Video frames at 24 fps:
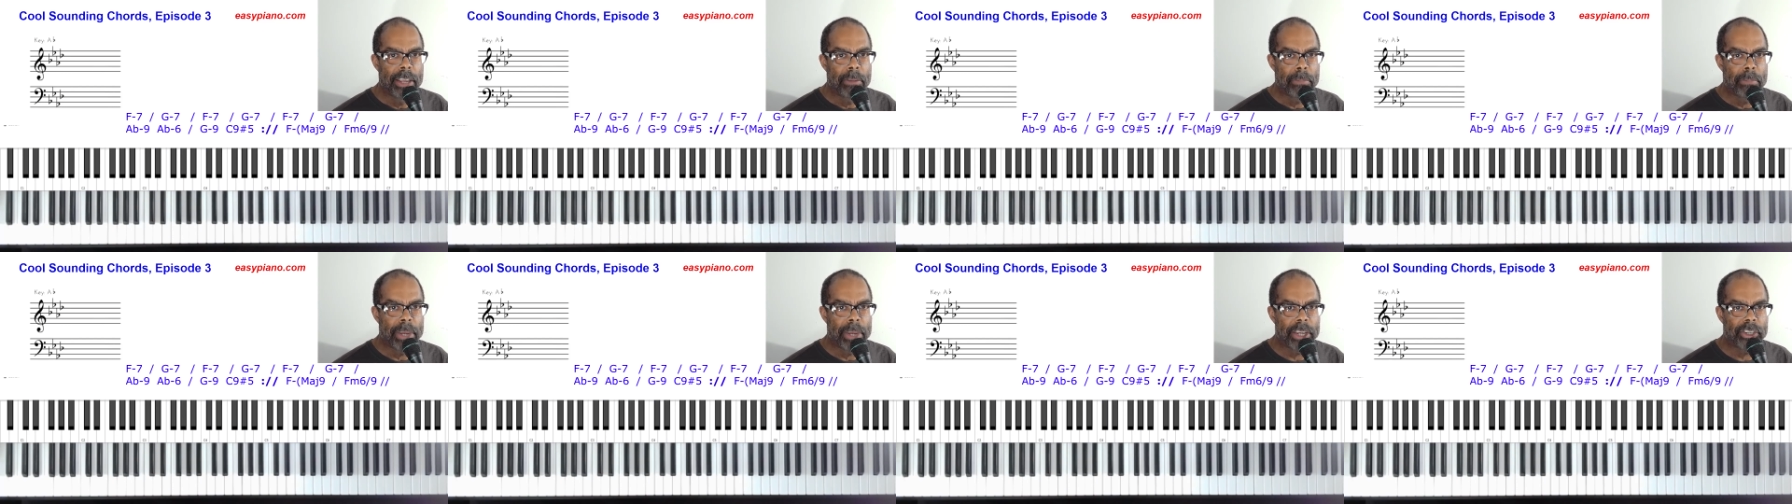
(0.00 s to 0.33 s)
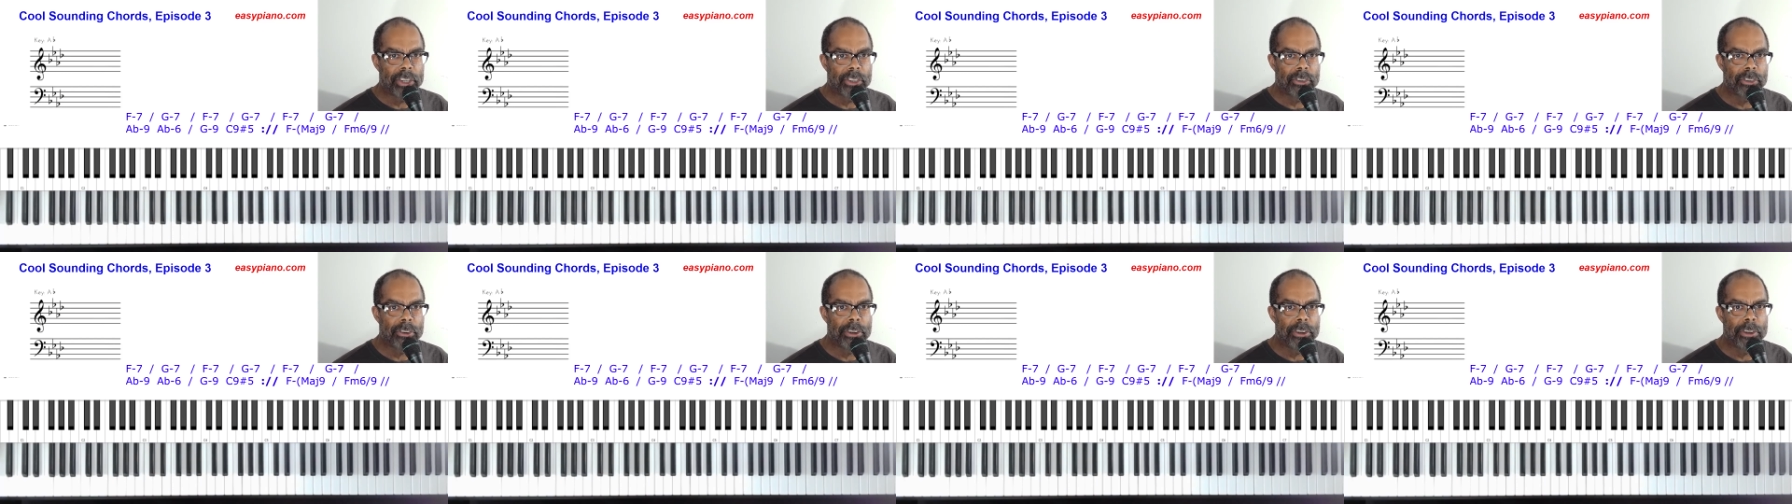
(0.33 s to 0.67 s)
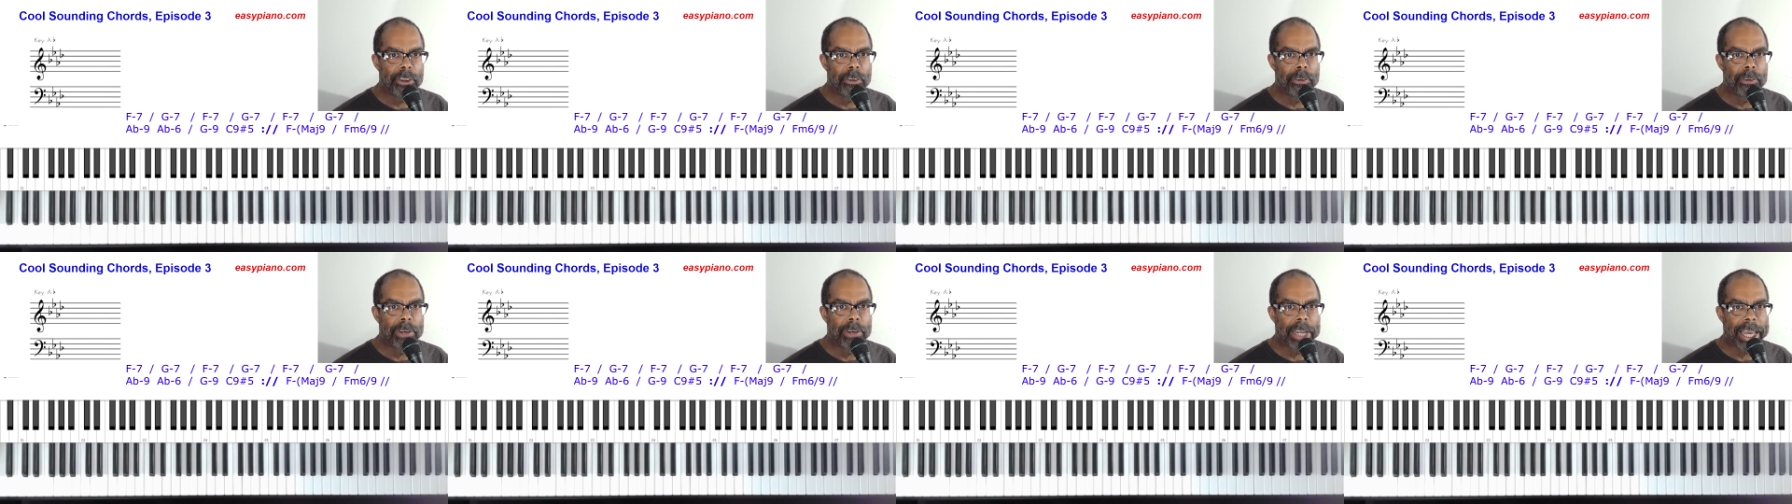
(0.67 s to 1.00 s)
make sure
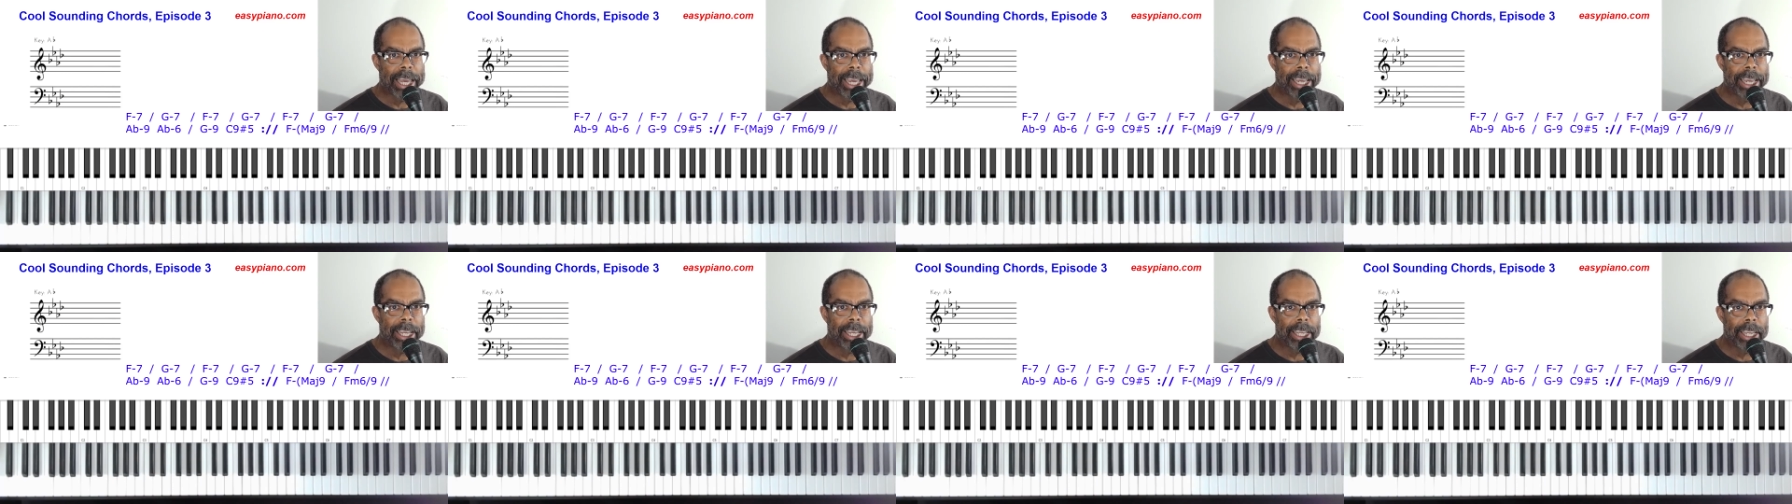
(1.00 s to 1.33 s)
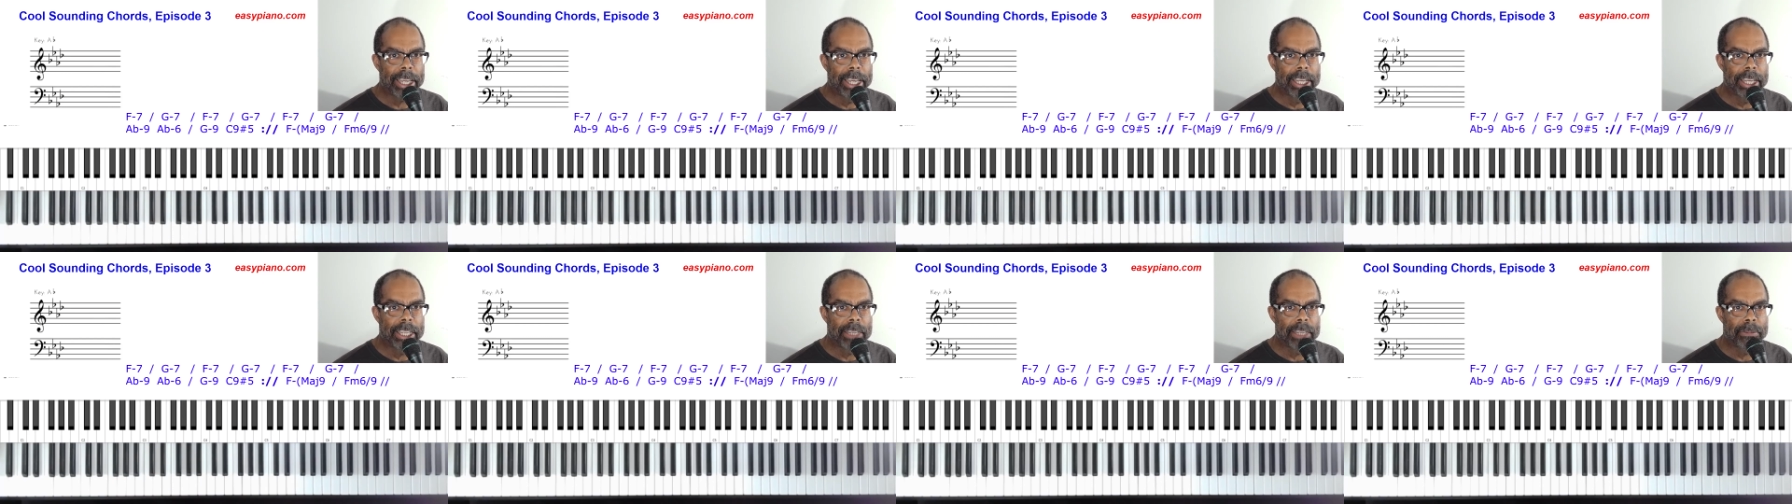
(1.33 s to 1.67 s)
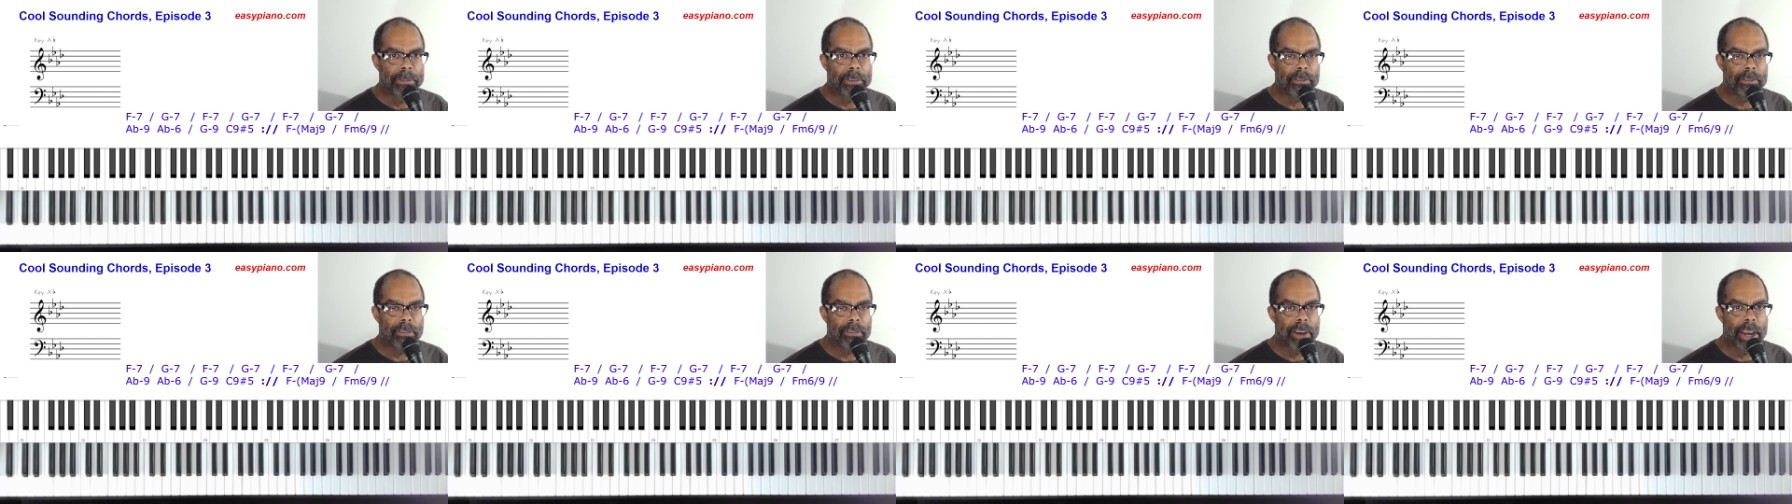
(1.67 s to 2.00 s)
you like and
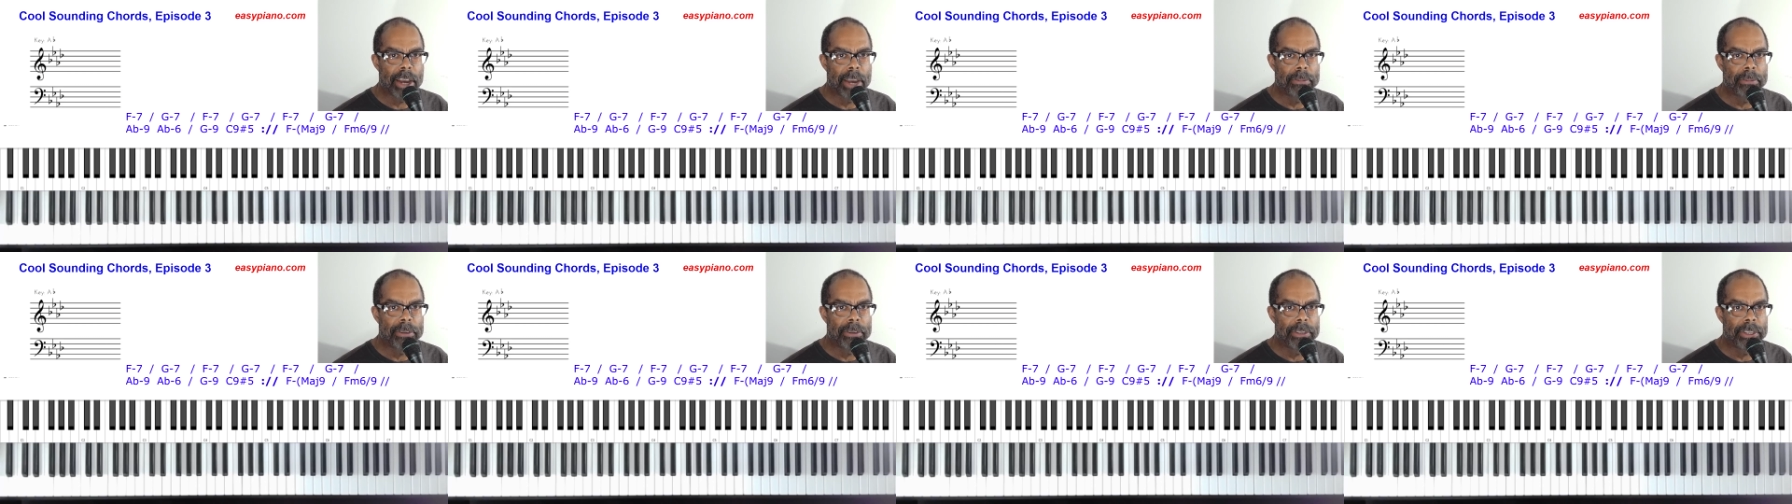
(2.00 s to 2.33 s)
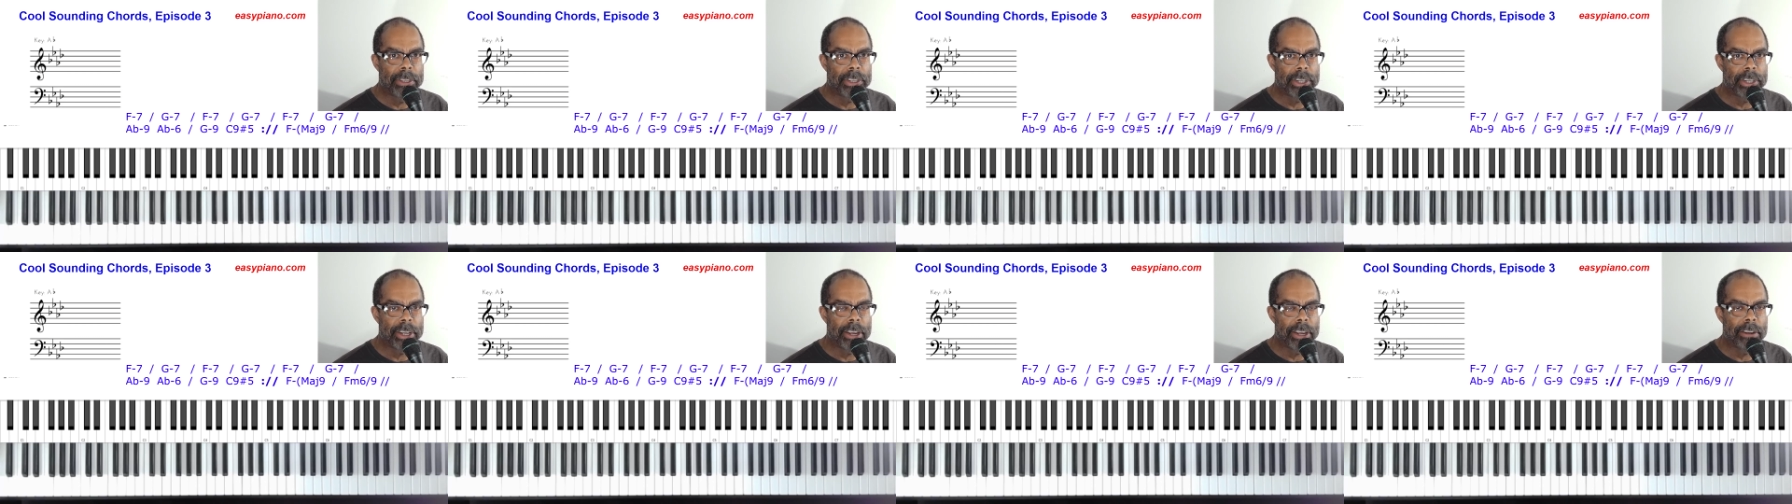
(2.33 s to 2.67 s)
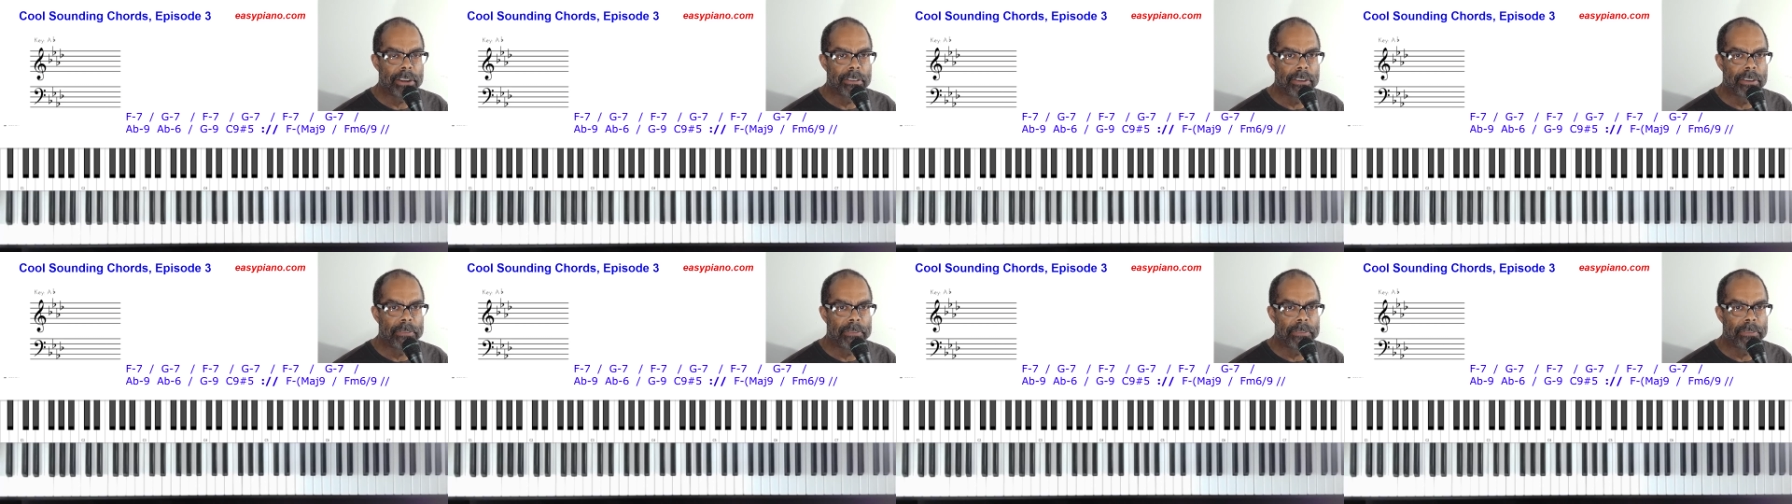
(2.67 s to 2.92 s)
subscribe to the channel.